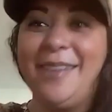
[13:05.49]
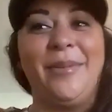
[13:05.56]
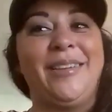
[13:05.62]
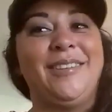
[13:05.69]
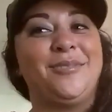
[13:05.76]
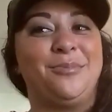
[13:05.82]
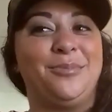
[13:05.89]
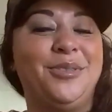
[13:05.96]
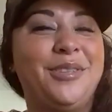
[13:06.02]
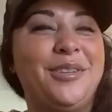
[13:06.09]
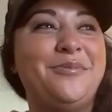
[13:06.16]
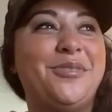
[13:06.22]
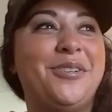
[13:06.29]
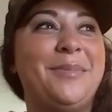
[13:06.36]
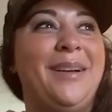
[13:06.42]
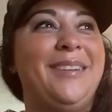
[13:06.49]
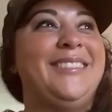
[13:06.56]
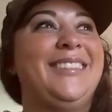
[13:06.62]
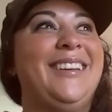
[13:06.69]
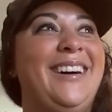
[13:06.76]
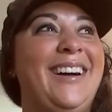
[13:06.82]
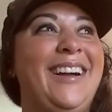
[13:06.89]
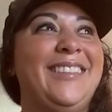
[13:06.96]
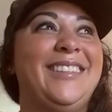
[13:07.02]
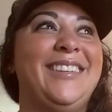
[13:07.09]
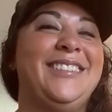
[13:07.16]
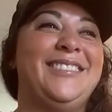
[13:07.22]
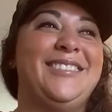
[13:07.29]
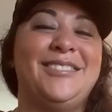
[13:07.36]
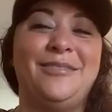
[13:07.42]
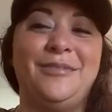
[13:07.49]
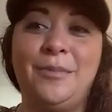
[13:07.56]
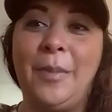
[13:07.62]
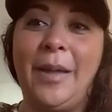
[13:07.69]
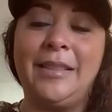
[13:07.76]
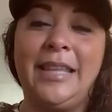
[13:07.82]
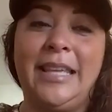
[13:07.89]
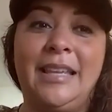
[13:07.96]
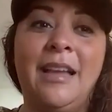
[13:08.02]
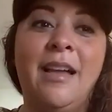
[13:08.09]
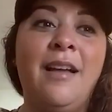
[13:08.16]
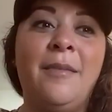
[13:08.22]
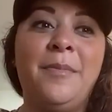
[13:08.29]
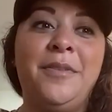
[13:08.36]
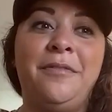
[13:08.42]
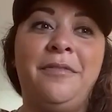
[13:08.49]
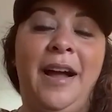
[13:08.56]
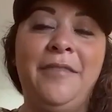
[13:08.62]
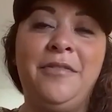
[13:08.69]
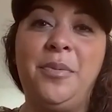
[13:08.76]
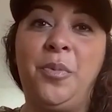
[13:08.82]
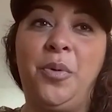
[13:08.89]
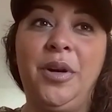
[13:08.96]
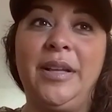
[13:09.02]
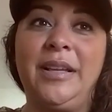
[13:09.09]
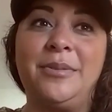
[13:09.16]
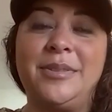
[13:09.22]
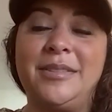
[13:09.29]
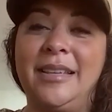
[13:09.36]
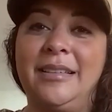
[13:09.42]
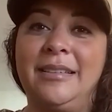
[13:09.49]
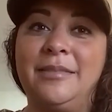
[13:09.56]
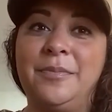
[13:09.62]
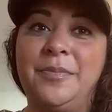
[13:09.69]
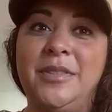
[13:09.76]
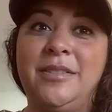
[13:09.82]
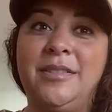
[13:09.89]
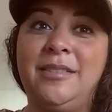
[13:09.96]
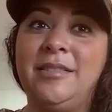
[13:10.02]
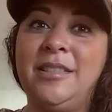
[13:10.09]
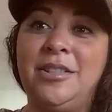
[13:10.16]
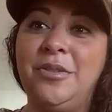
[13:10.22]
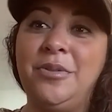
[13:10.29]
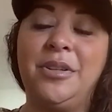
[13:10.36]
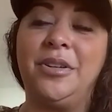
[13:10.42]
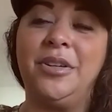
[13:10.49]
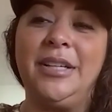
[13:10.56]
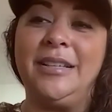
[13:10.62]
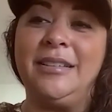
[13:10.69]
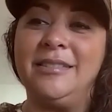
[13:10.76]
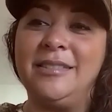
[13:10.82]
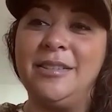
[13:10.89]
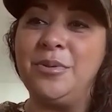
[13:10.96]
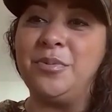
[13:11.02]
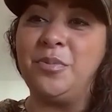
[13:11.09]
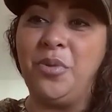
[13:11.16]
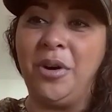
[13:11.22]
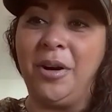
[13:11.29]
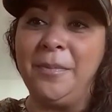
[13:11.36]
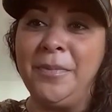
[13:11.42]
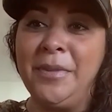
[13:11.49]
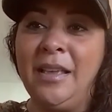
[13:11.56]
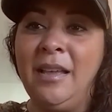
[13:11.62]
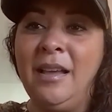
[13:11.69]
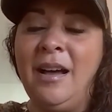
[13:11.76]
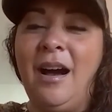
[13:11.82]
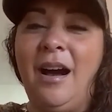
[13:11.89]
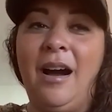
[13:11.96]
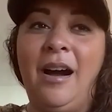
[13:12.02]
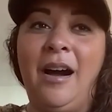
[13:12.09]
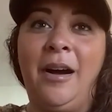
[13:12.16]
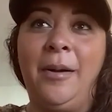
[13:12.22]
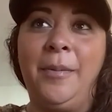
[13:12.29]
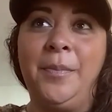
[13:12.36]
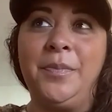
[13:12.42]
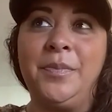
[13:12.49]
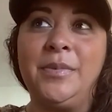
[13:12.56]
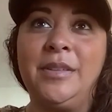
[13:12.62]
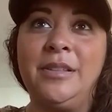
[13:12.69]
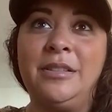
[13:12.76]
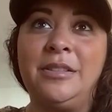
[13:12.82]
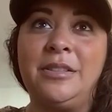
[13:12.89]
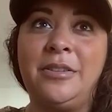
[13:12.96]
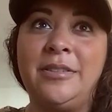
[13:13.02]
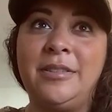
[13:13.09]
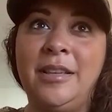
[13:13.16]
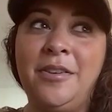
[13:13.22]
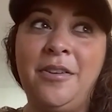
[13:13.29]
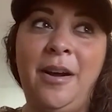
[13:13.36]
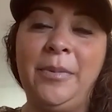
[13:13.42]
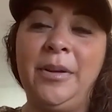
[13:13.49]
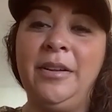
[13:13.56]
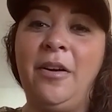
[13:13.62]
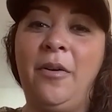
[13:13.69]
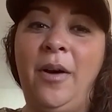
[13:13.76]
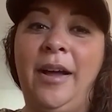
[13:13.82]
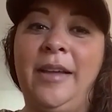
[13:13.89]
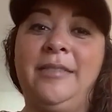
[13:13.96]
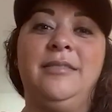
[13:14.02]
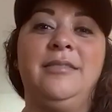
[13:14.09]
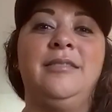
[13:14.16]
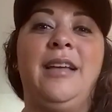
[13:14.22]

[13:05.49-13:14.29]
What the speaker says: I'm like, it's really warm outside. Like it's at like 5 a.m. It was like 62 degrees. It was warm. So I said, I'm going to go hunt.